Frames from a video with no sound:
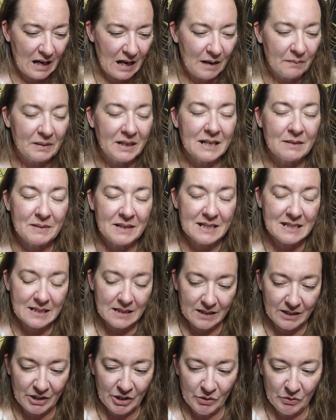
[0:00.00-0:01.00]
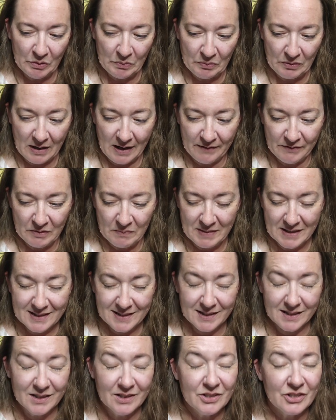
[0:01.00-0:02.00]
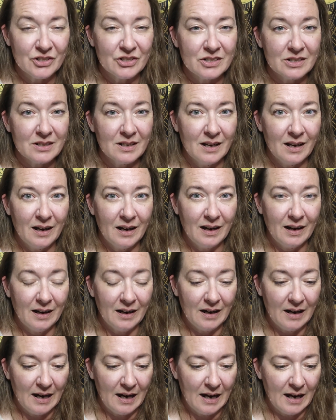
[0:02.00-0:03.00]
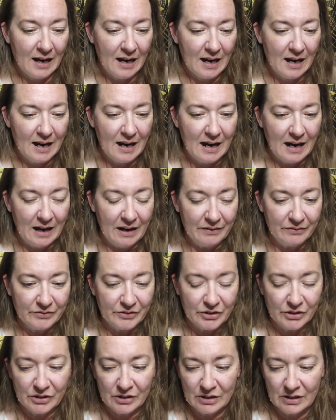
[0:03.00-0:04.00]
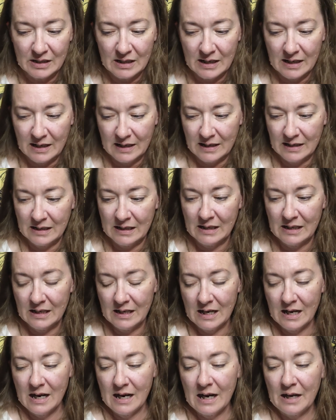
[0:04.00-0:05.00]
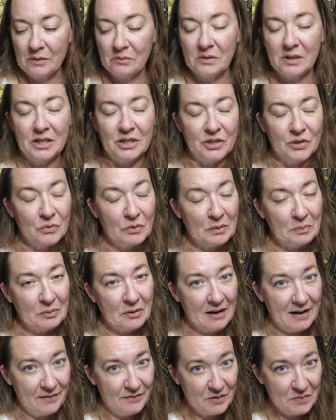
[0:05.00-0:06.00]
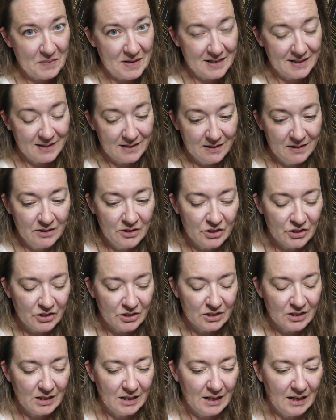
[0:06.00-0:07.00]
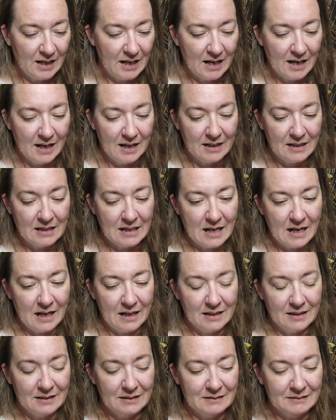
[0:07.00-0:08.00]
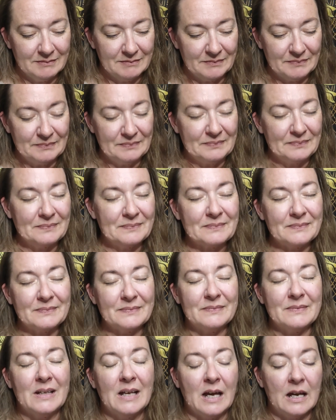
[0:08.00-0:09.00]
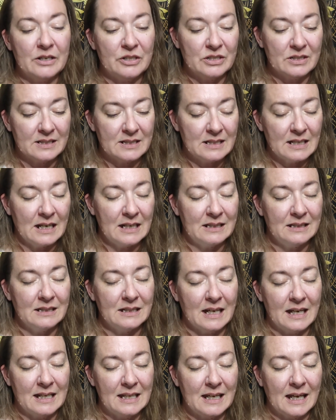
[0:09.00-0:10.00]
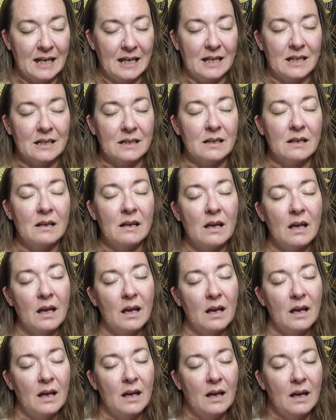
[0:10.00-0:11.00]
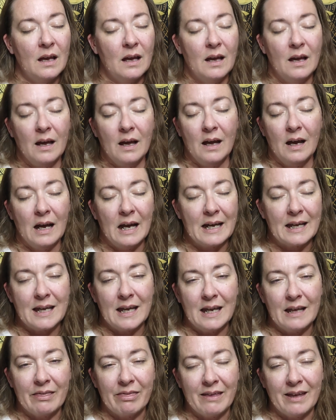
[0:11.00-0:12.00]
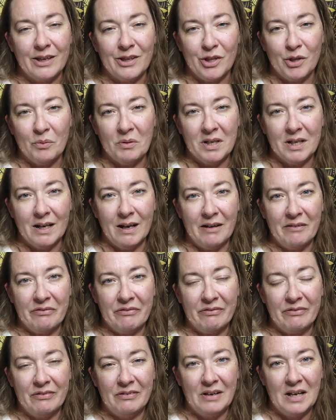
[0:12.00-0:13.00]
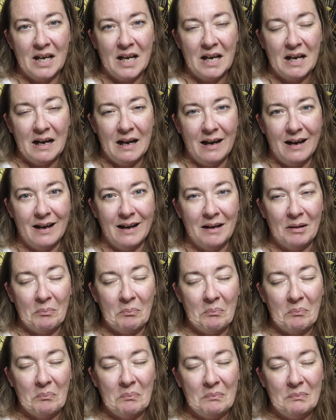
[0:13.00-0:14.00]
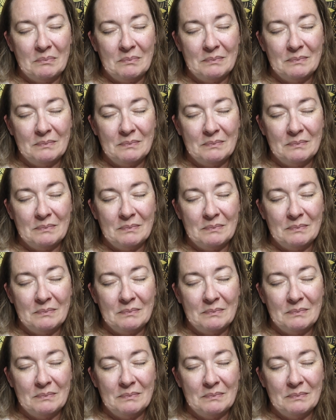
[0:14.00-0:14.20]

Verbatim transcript: I'm going to be sending you a private message after uh, I read your private message. And I just I I can't I can't thank you enough. Um,